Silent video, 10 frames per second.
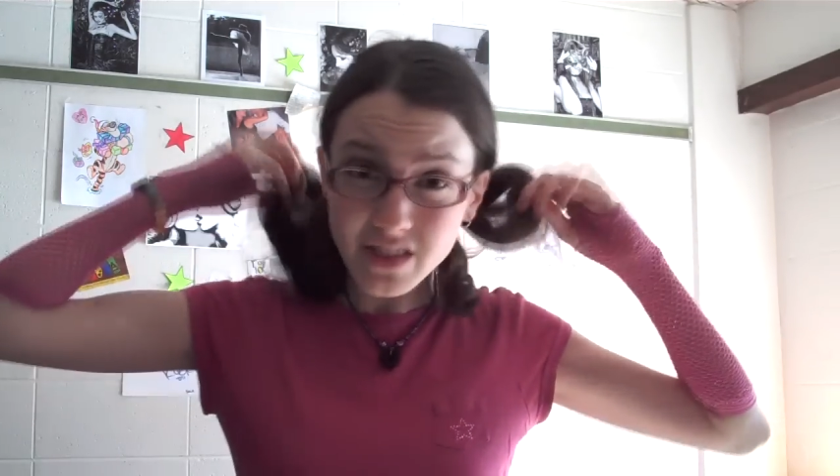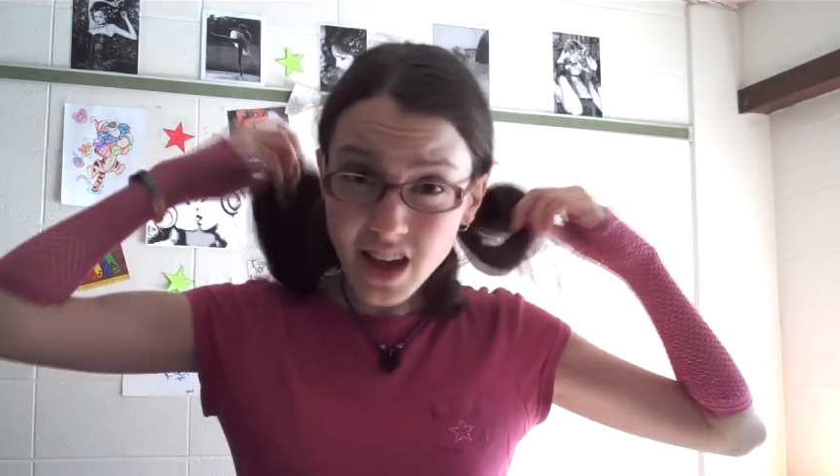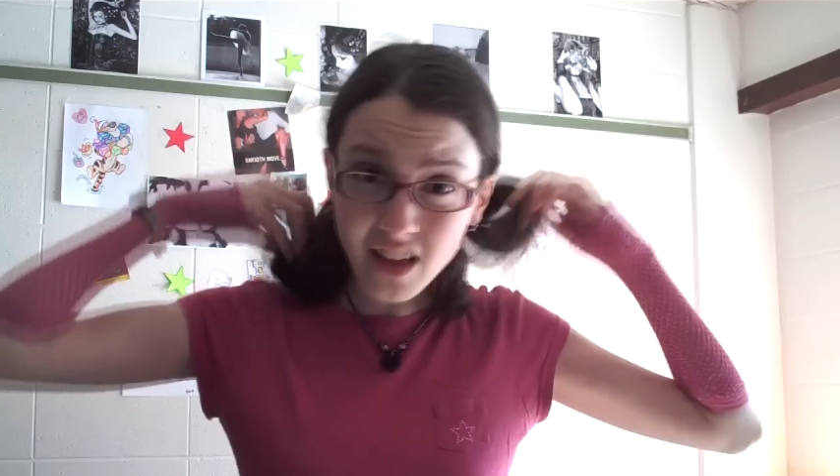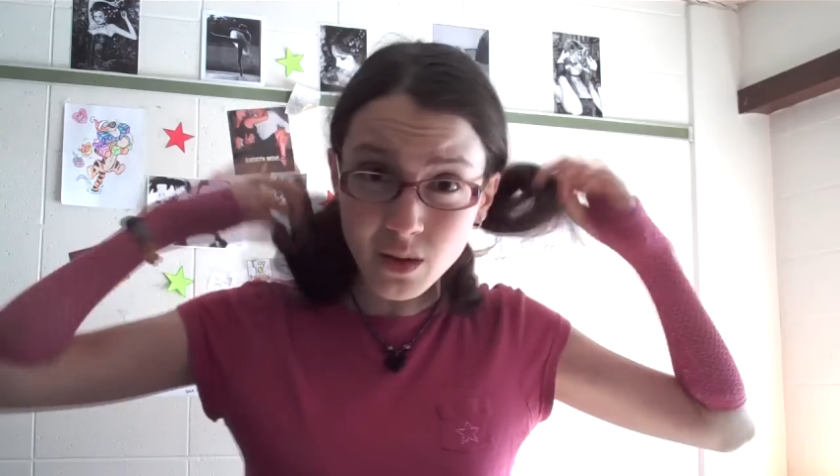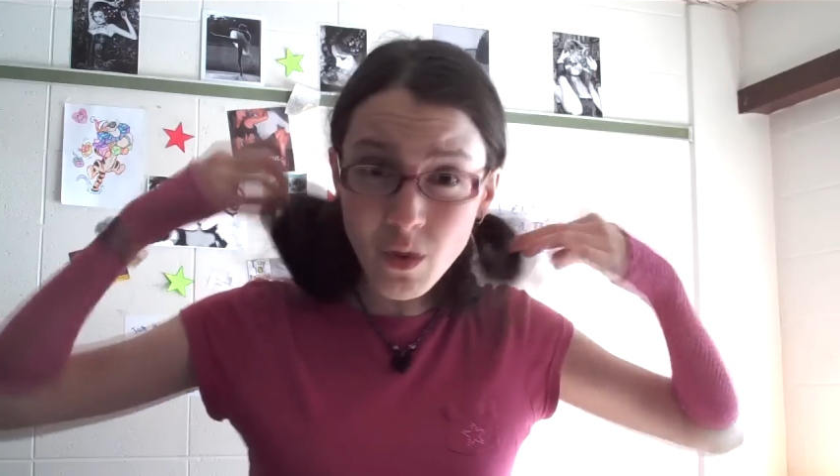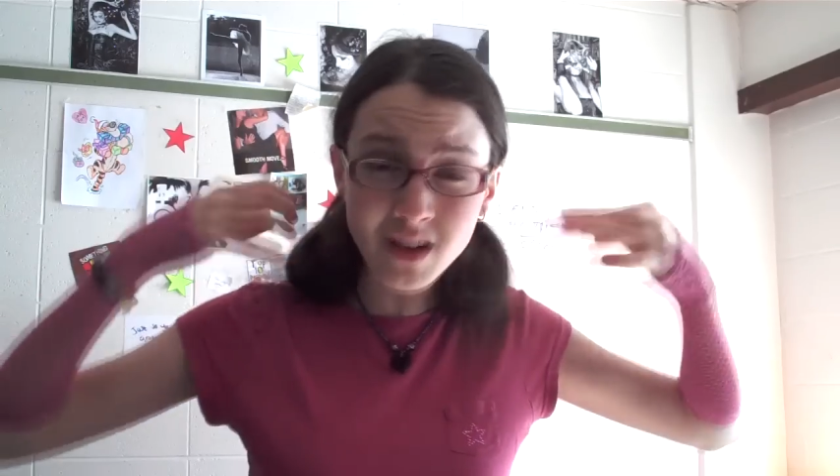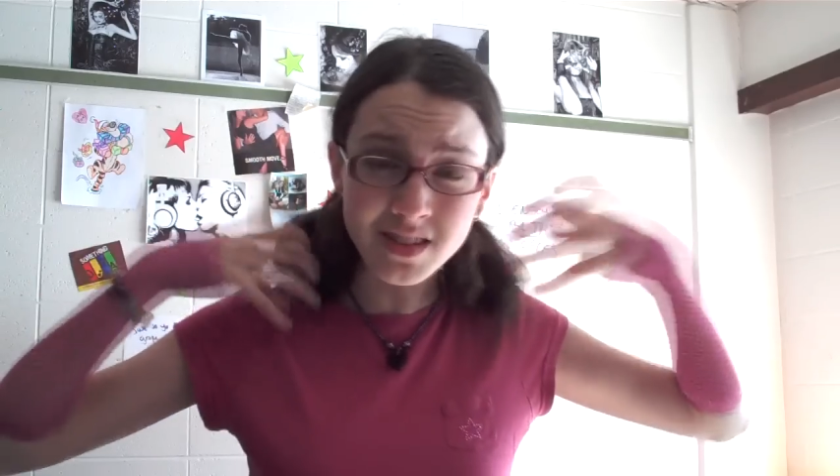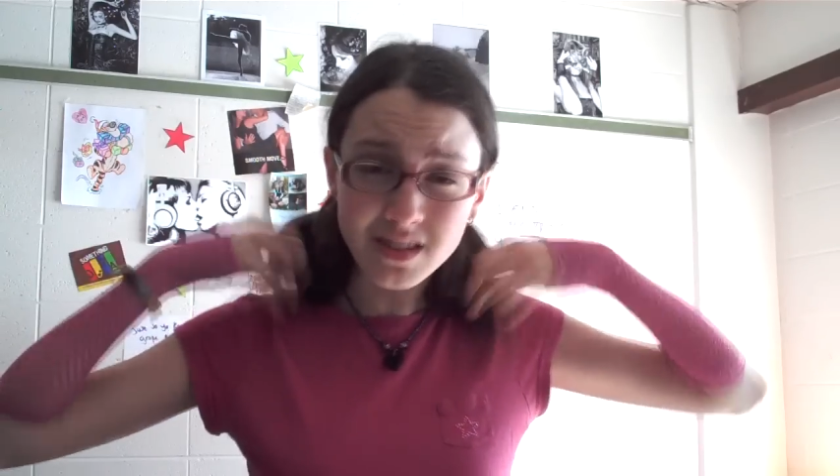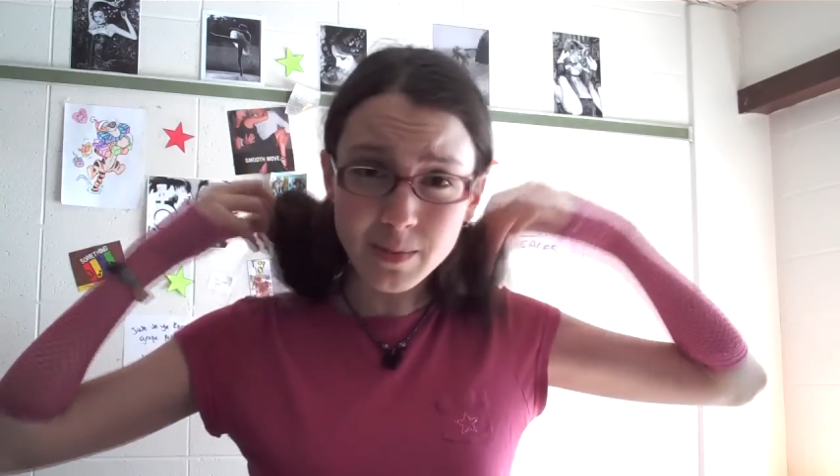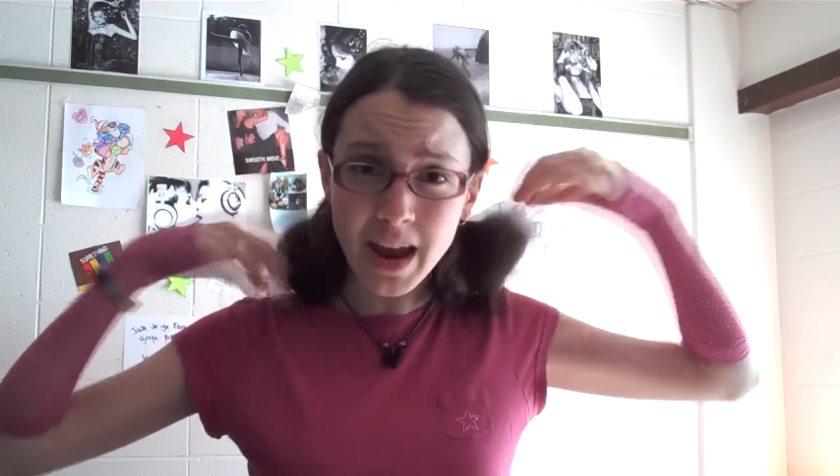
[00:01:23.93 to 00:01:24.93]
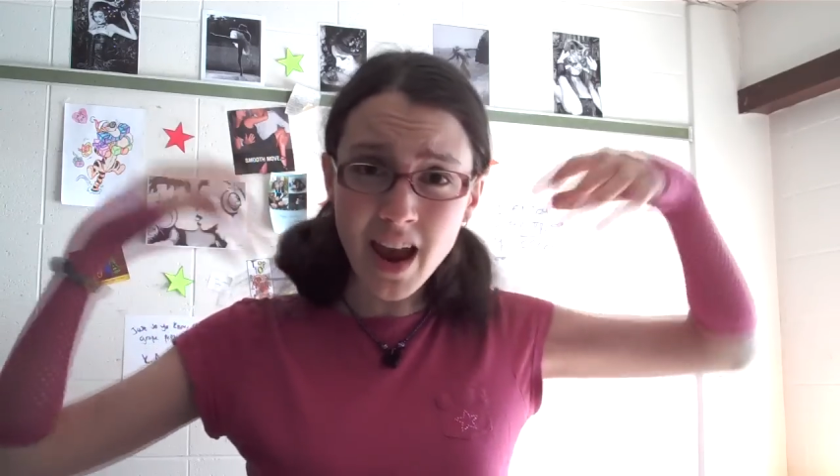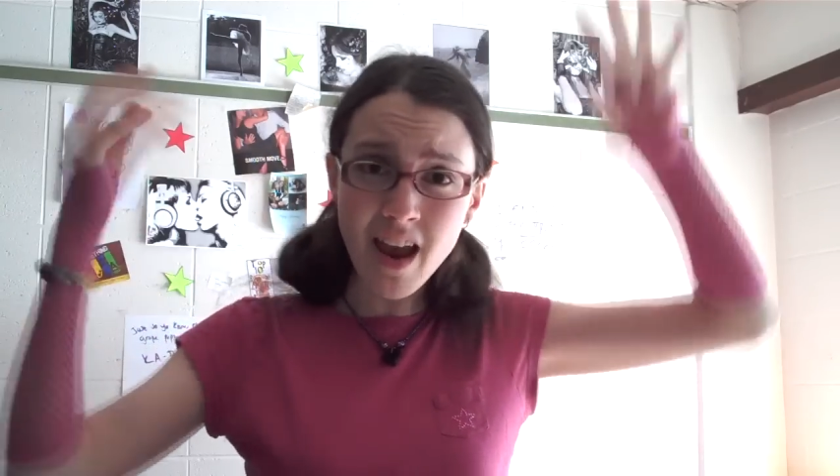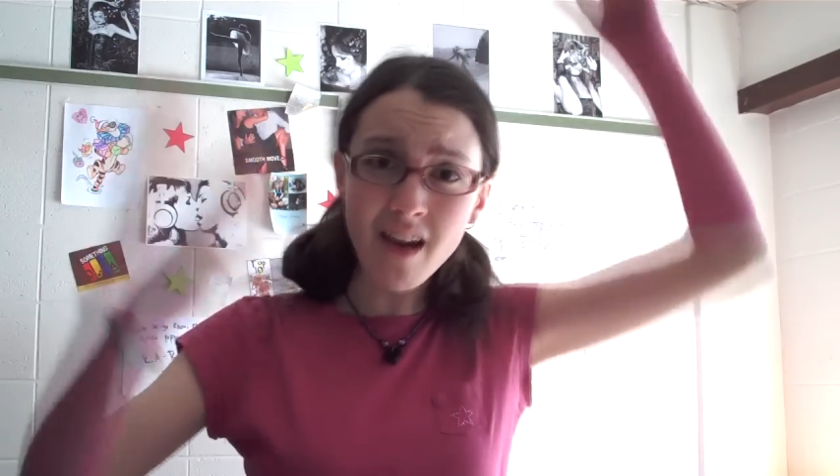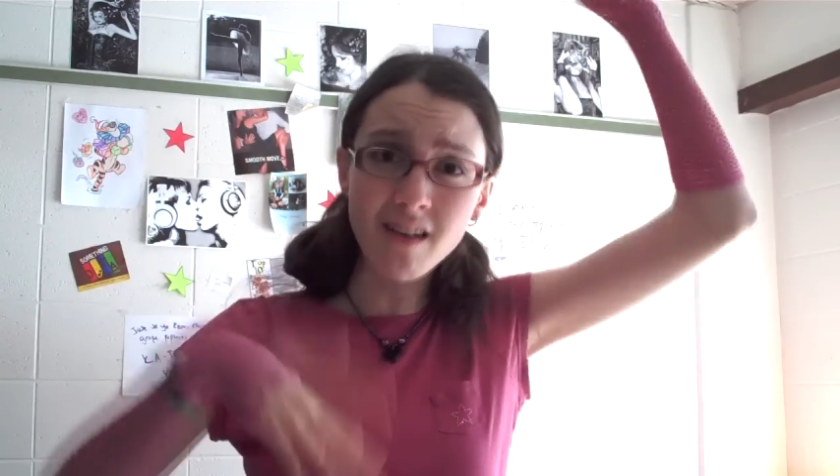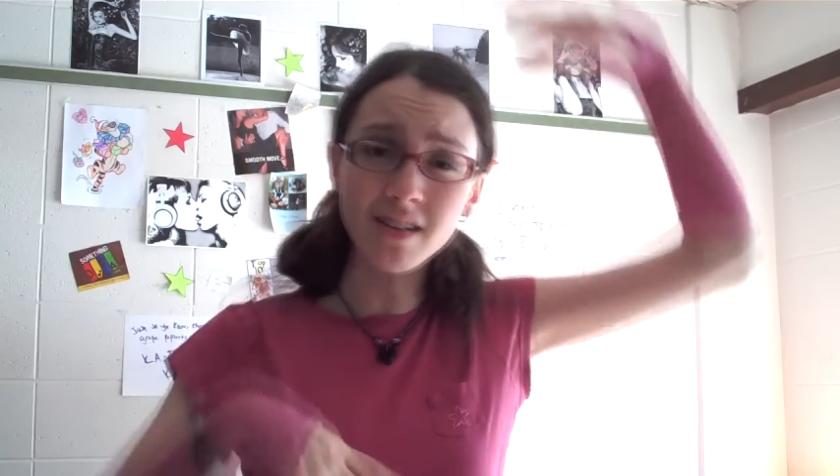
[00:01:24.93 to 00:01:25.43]
the hell it wants. It's my
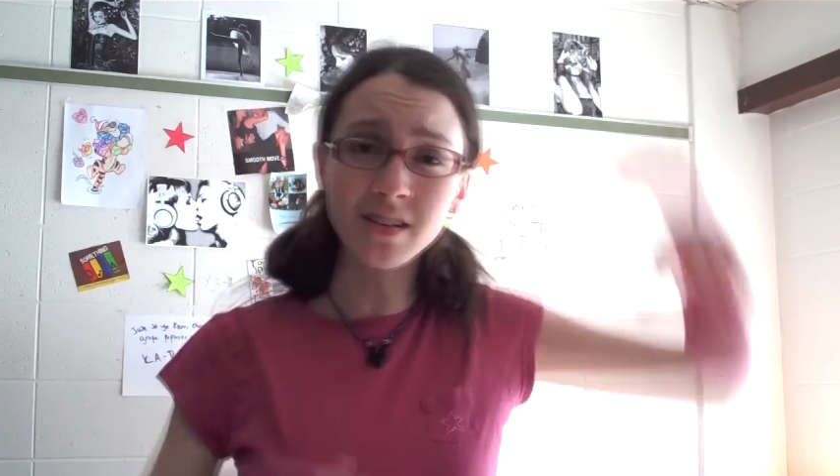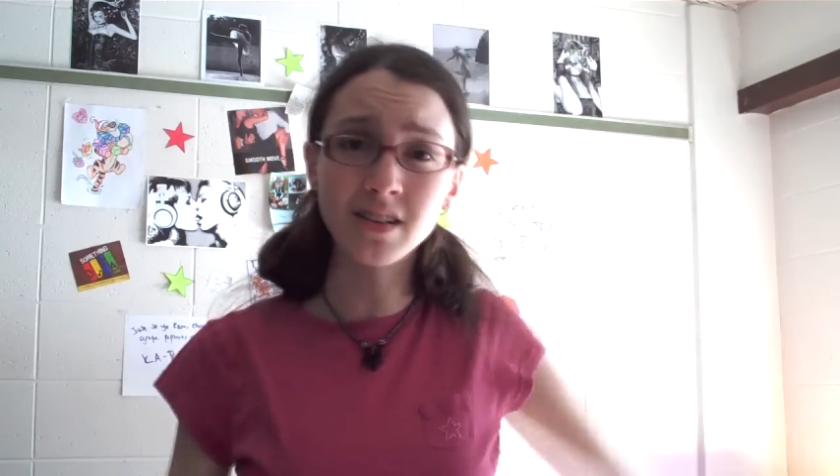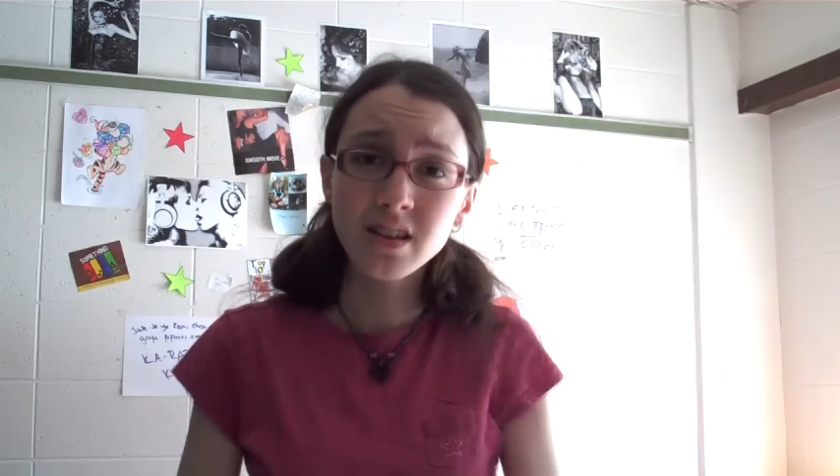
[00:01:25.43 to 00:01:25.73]
hair!